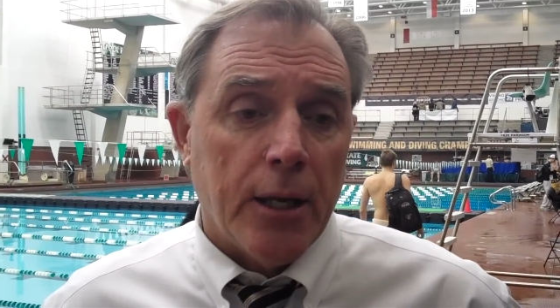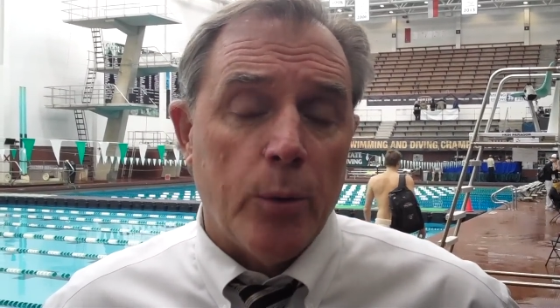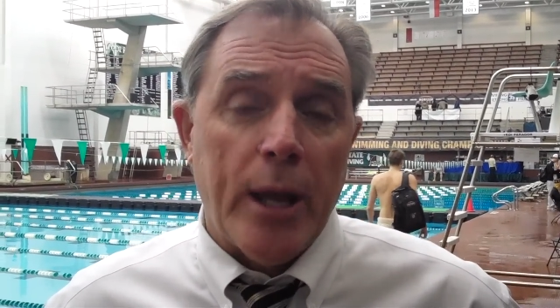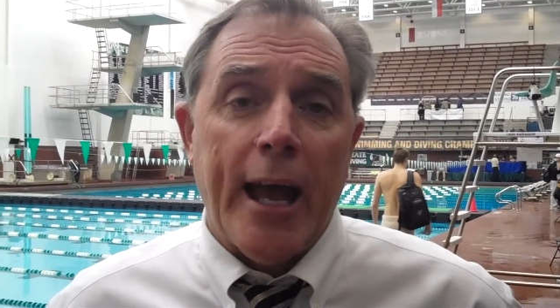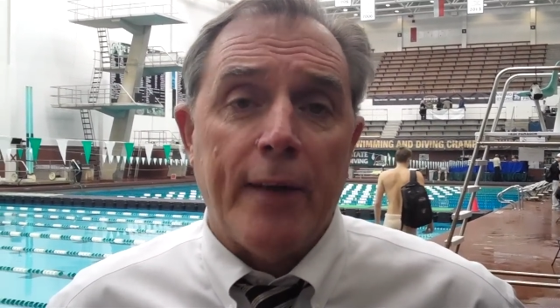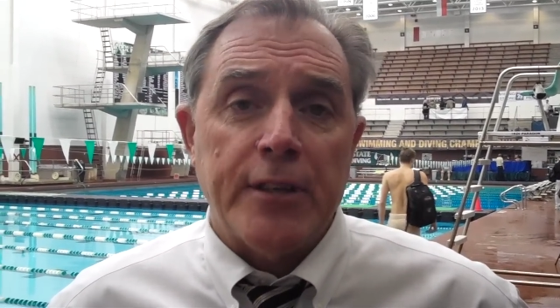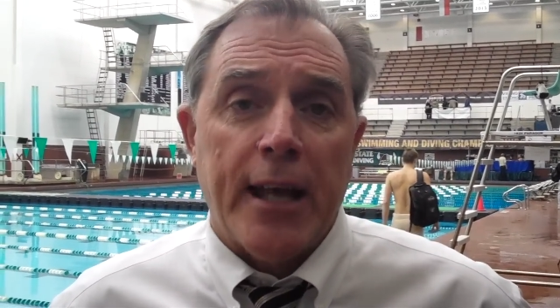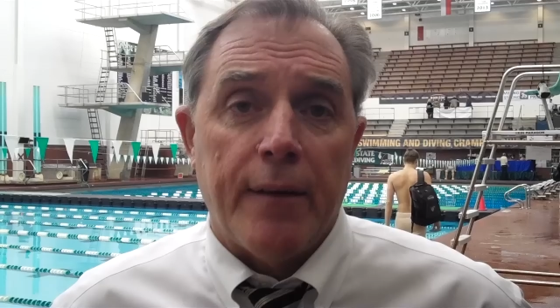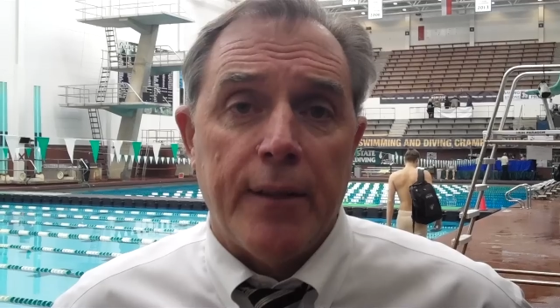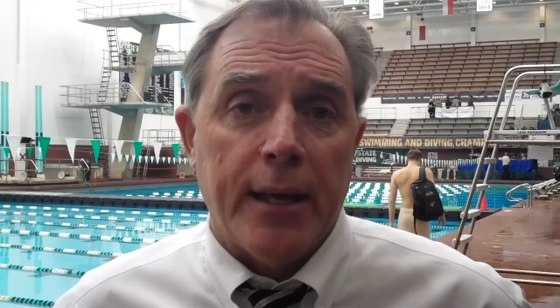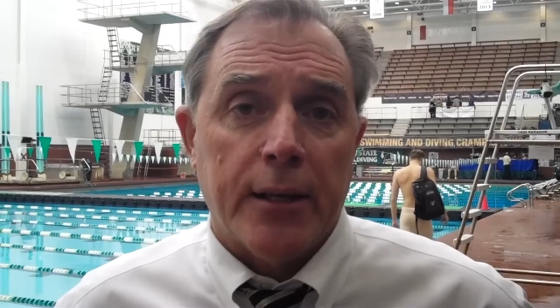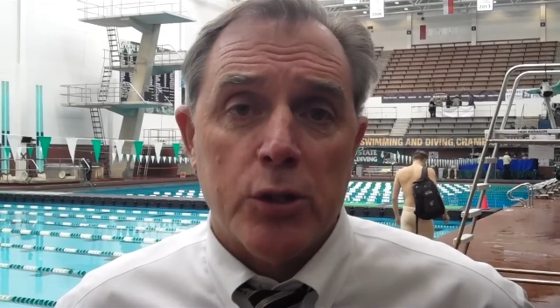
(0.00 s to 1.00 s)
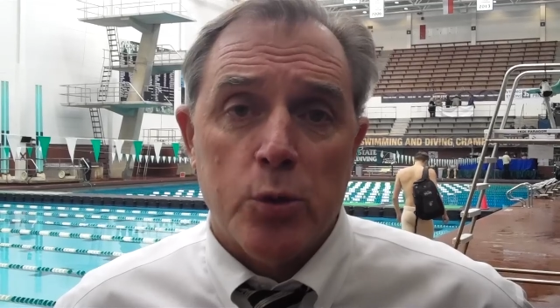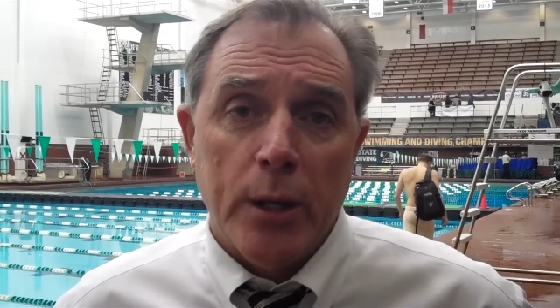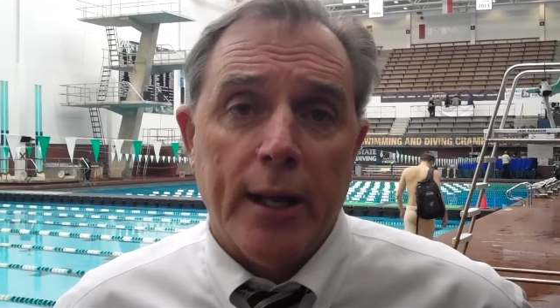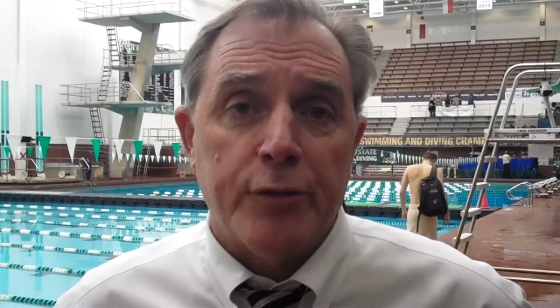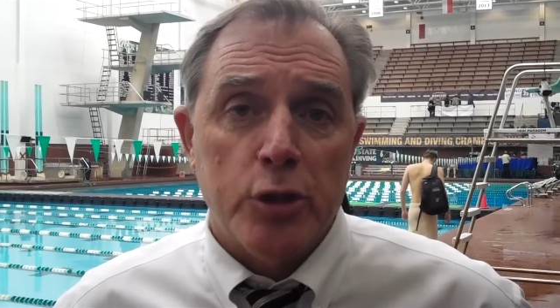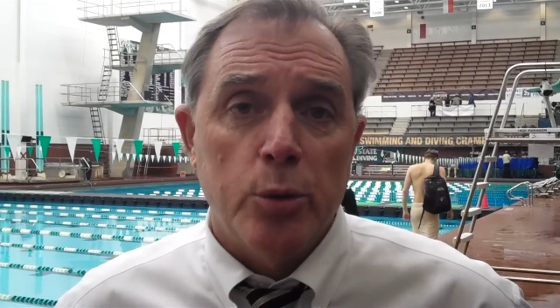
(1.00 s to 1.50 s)
we have to have that because we
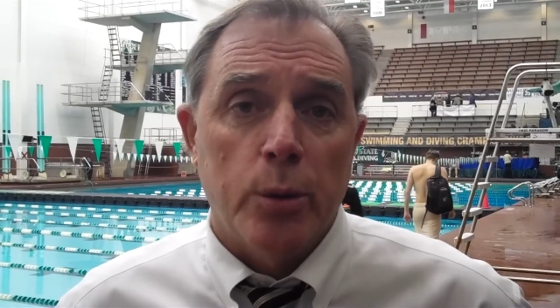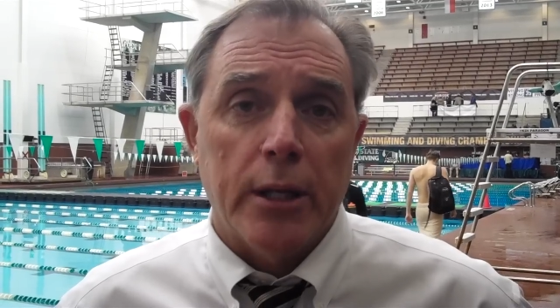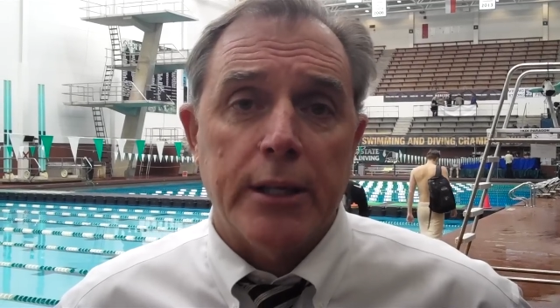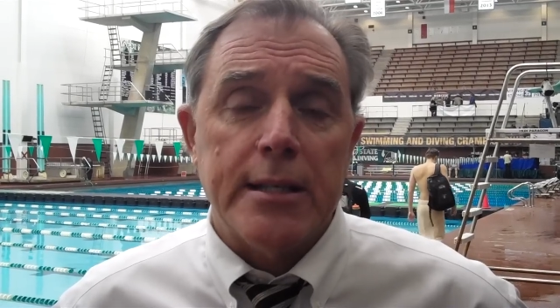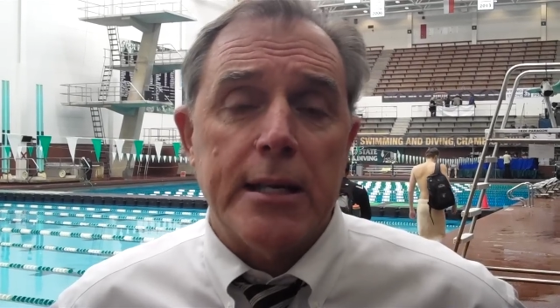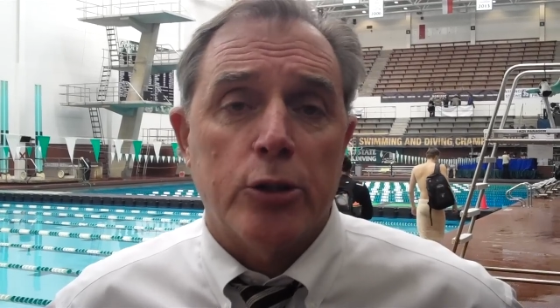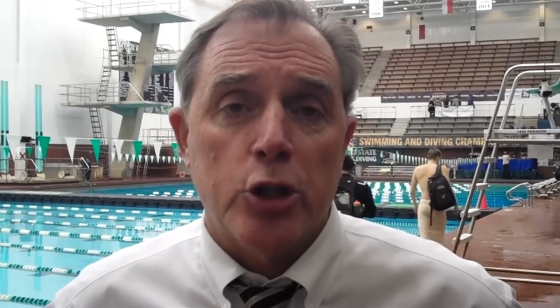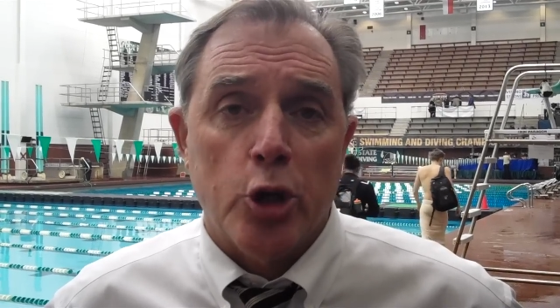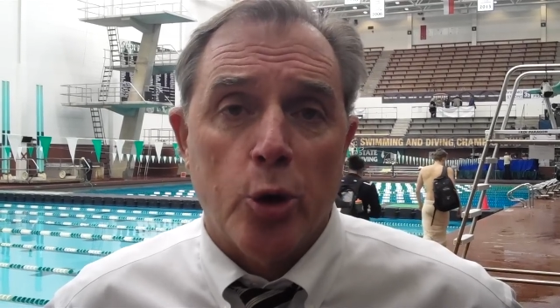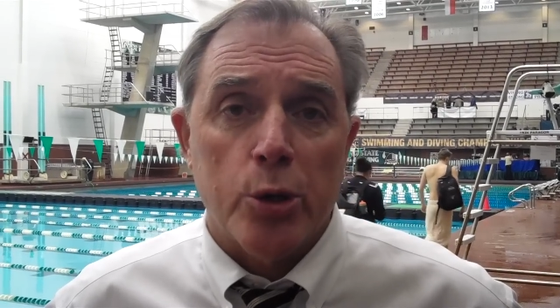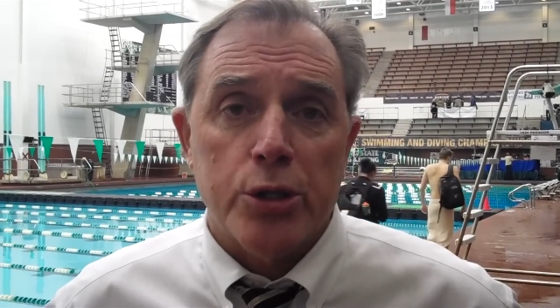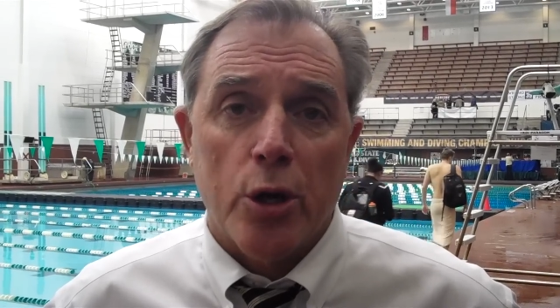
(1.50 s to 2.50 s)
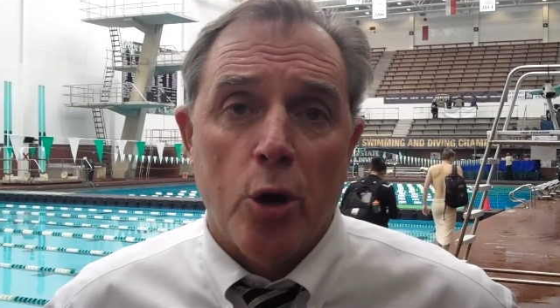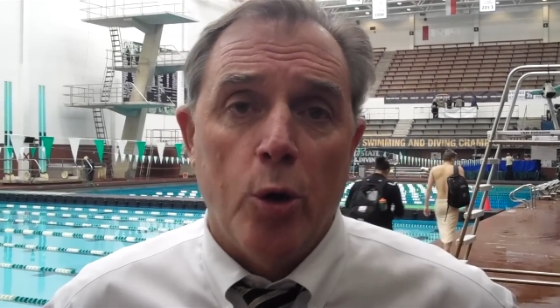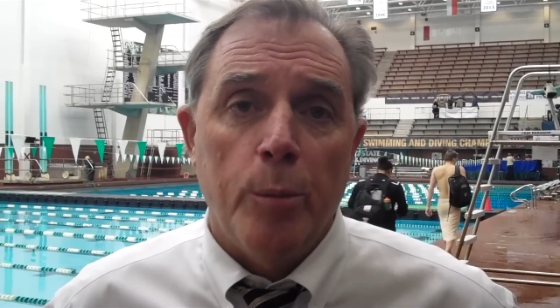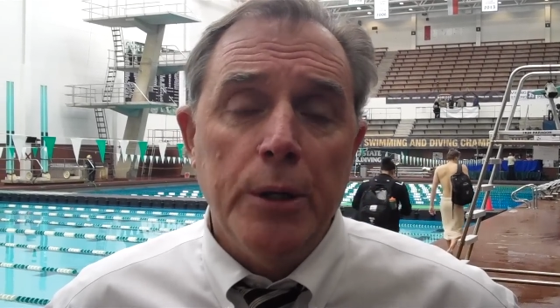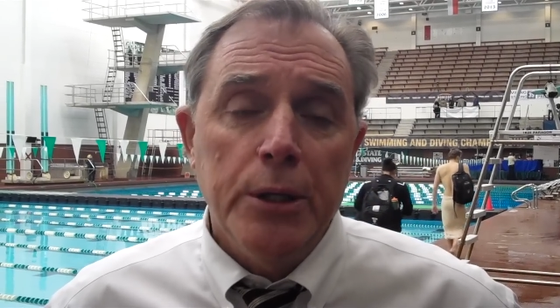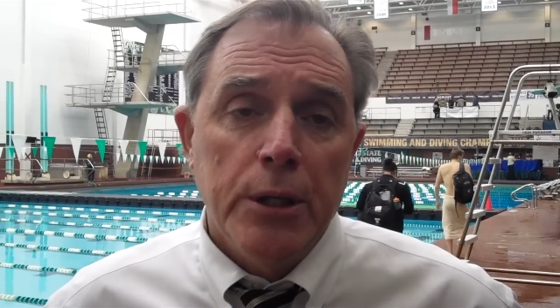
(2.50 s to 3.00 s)
left two really talented girls at
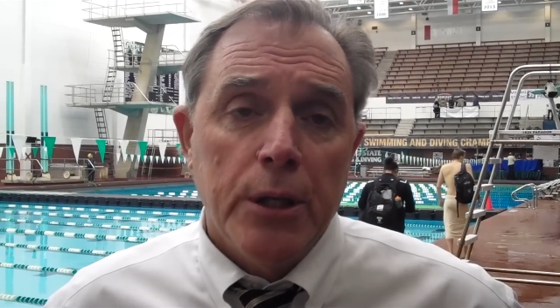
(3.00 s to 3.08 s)
home